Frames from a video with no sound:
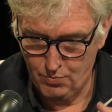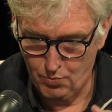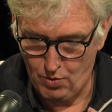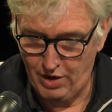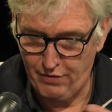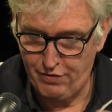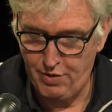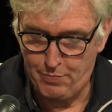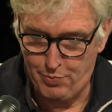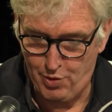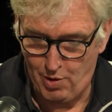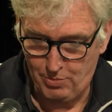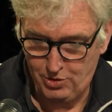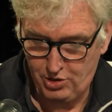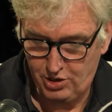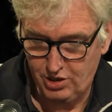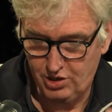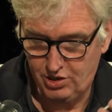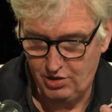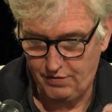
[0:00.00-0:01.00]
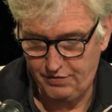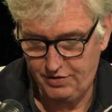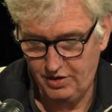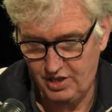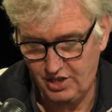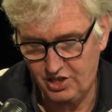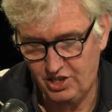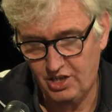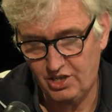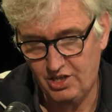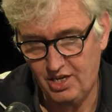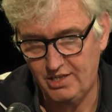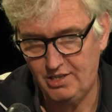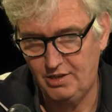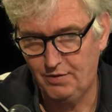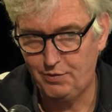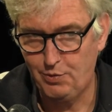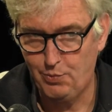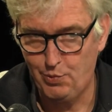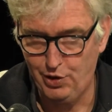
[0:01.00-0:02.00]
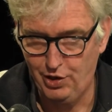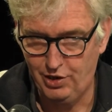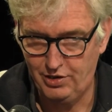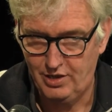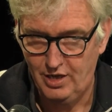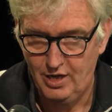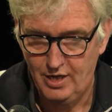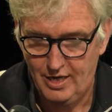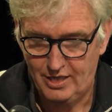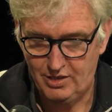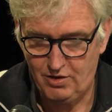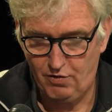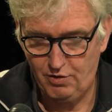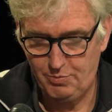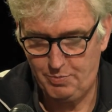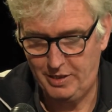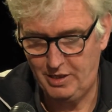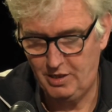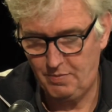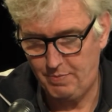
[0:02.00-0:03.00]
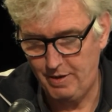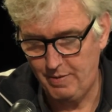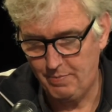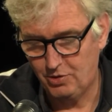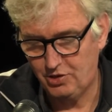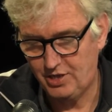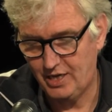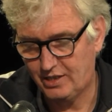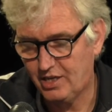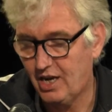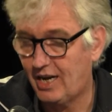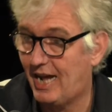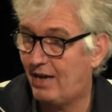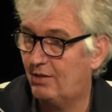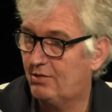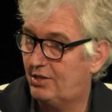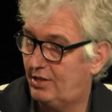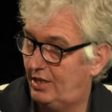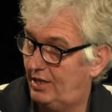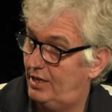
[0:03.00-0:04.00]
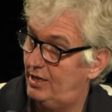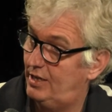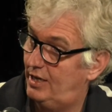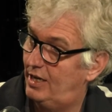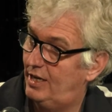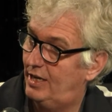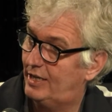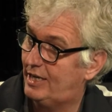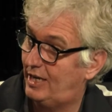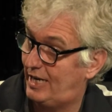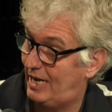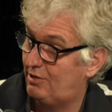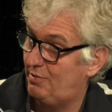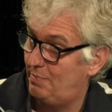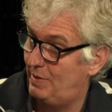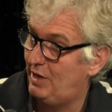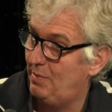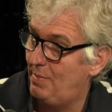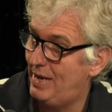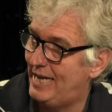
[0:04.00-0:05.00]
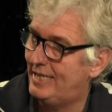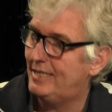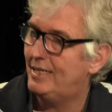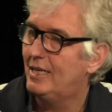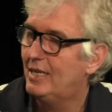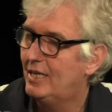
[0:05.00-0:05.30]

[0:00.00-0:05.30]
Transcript: one of the promises of the digitization of the world has always been that people said cut out the middleman.